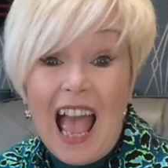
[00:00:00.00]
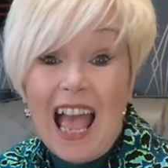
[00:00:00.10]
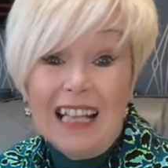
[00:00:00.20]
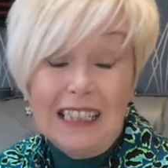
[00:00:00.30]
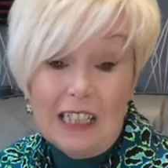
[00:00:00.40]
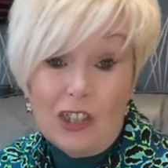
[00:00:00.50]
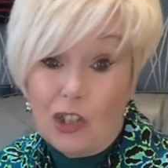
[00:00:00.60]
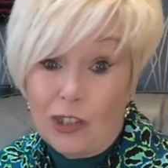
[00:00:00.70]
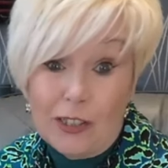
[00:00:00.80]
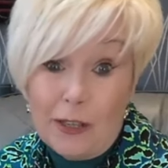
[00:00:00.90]
and it
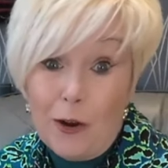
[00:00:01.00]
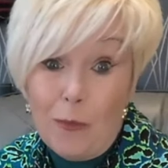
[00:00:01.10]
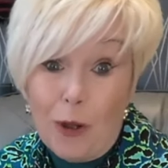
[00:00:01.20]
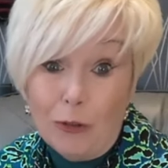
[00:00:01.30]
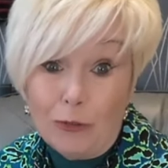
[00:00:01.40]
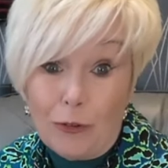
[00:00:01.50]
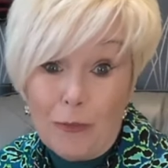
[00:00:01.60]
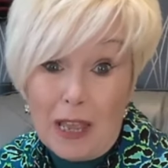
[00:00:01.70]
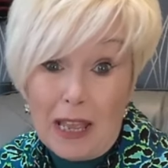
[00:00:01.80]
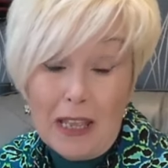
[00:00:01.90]
just snowballed from
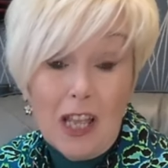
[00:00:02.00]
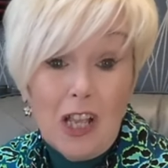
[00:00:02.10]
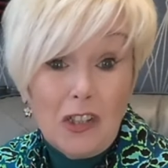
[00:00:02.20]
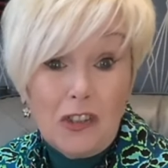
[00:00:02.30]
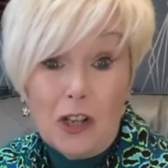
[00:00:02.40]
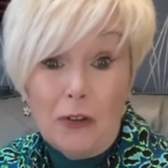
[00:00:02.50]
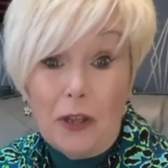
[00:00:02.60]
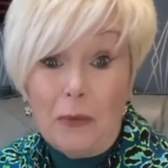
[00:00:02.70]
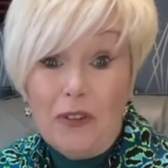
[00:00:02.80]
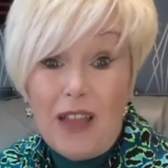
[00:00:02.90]
there, so
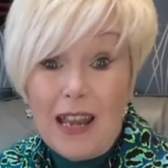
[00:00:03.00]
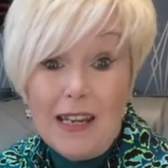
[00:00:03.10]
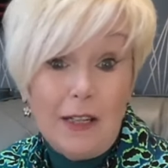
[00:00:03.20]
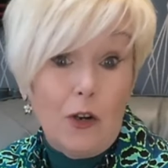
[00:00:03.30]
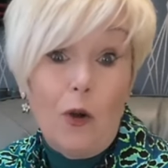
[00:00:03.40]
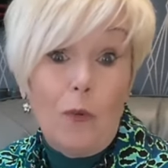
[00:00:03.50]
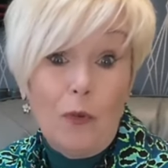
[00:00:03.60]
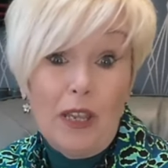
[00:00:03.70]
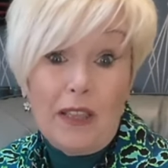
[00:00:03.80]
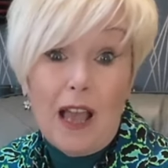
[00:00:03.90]
that we've ended up
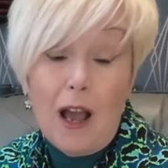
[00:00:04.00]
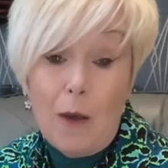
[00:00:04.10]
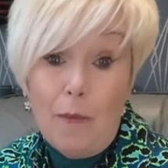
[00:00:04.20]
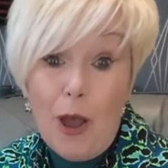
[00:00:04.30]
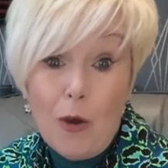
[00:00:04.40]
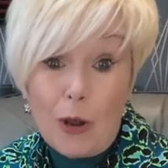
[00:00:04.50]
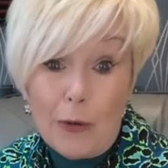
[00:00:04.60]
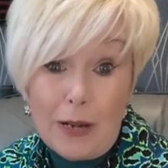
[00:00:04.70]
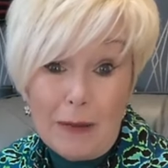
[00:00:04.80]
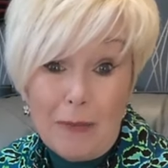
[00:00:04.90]
with our Pogo
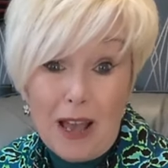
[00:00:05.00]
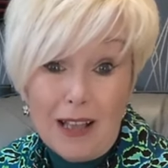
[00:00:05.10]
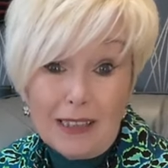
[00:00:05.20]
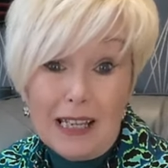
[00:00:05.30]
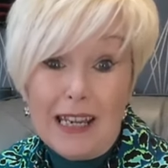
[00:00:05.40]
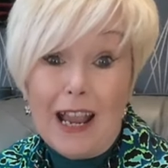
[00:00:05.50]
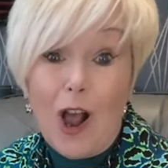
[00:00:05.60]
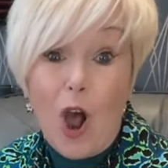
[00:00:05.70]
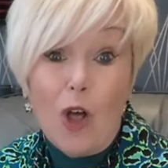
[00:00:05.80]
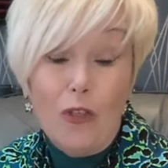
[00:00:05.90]
Knit party
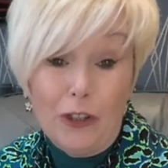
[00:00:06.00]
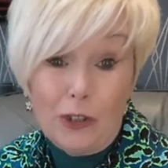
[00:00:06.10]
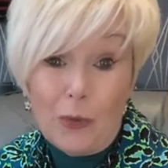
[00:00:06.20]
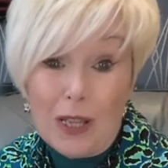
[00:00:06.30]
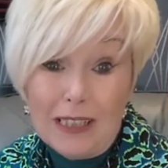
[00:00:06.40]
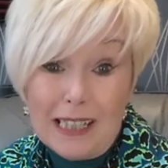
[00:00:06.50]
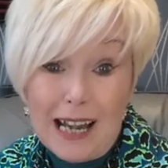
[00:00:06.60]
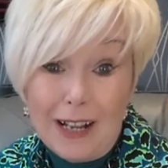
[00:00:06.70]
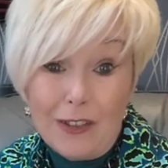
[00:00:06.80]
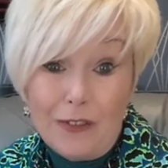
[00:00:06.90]
on the
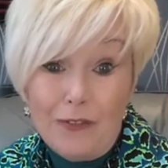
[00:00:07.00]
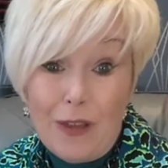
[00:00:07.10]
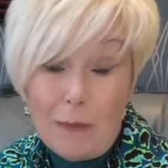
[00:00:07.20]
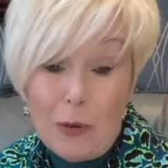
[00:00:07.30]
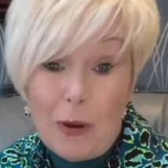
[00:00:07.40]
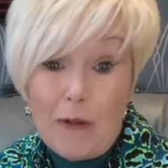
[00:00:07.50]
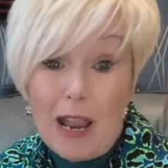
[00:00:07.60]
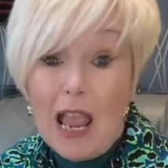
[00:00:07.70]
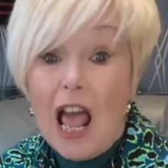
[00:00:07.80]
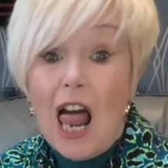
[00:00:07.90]
29th of
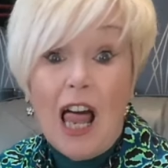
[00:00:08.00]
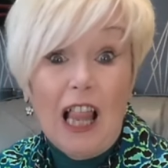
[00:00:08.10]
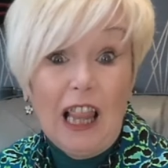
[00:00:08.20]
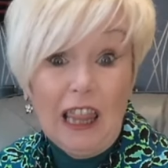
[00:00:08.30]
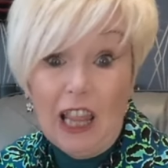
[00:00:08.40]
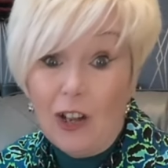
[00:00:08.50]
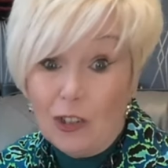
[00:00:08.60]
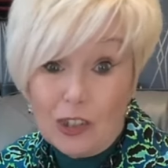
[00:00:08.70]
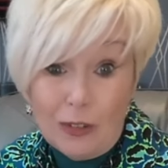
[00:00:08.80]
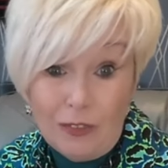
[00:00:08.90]
February.
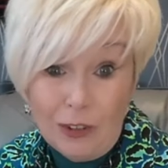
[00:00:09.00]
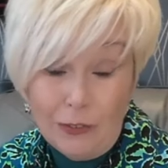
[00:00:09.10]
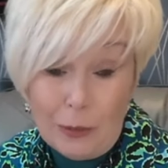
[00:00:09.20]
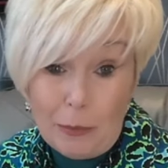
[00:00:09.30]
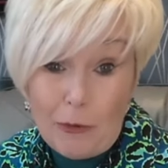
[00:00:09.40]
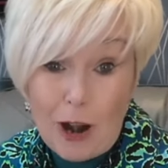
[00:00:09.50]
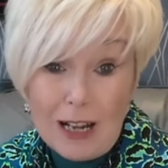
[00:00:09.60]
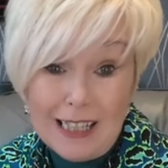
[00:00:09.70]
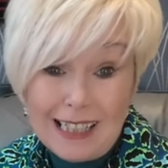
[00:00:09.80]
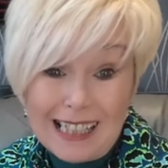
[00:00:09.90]
Lots of lovely
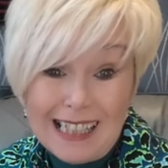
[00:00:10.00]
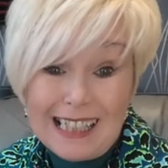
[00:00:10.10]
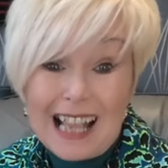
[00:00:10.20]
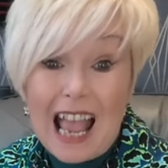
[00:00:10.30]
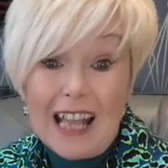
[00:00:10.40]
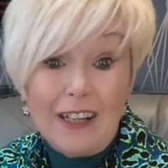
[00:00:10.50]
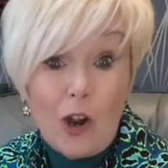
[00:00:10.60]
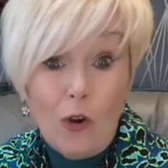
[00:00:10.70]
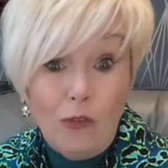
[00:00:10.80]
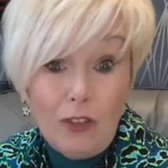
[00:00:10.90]
prizes and
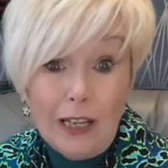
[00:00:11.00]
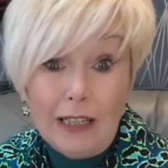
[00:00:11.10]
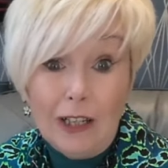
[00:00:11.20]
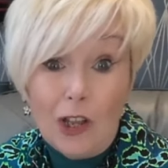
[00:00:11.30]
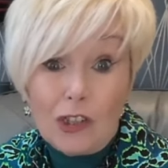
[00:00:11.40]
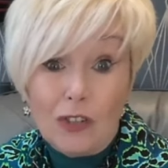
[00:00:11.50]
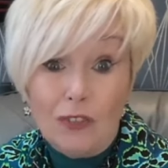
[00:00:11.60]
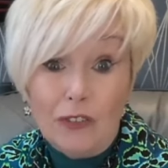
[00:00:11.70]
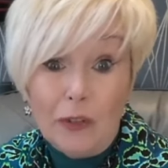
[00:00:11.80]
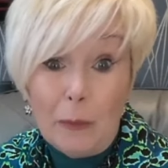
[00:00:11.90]
hopefully lots of
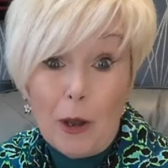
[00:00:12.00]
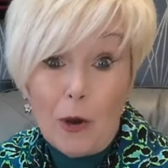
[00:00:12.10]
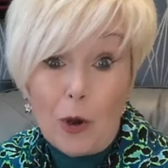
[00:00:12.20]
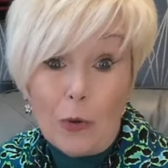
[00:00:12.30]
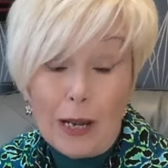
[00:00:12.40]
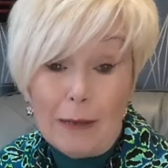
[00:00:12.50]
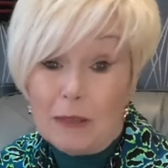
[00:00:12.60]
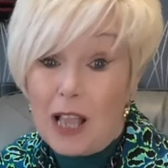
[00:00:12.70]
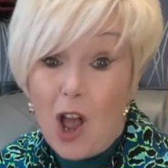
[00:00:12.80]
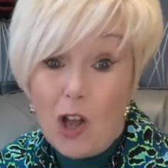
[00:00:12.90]
lovely Pogo
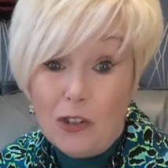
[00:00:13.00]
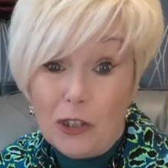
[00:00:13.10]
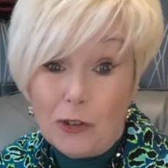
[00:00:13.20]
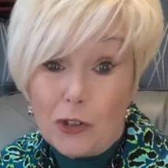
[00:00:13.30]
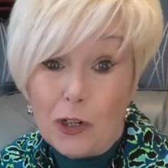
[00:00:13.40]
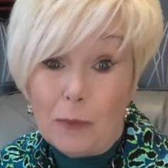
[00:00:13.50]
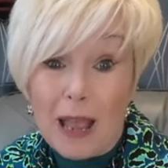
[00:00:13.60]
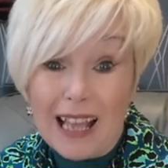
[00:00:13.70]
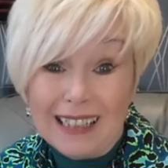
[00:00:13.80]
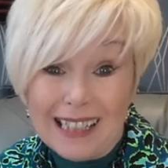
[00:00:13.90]
Nips on YouTube
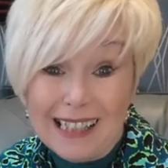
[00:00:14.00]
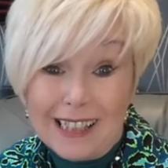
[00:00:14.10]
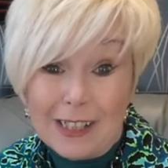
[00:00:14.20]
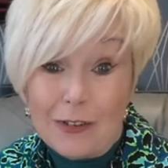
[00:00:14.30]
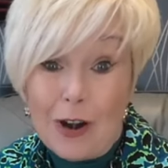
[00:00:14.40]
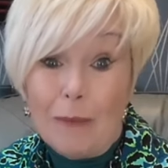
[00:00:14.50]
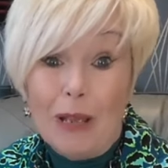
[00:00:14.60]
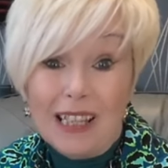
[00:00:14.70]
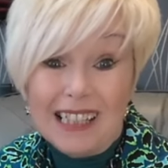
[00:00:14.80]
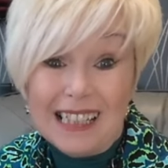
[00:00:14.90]
and Instagram
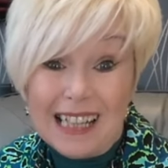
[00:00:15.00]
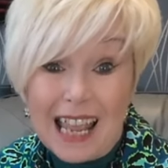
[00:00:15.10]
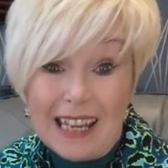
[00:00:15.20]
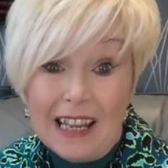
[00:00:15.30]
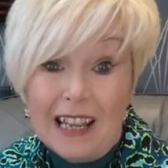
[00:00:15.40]
today.